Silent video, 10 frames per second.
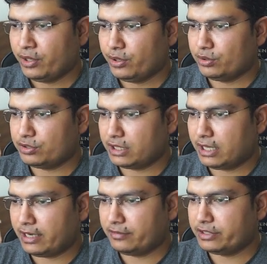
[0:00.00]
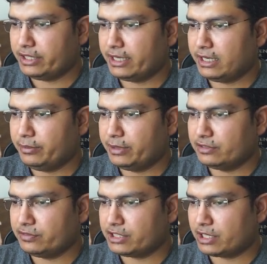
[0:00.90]
You still have 3
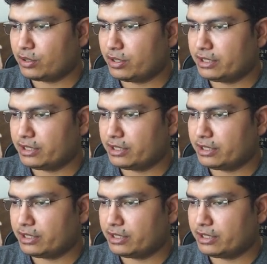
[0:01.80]
elements which are not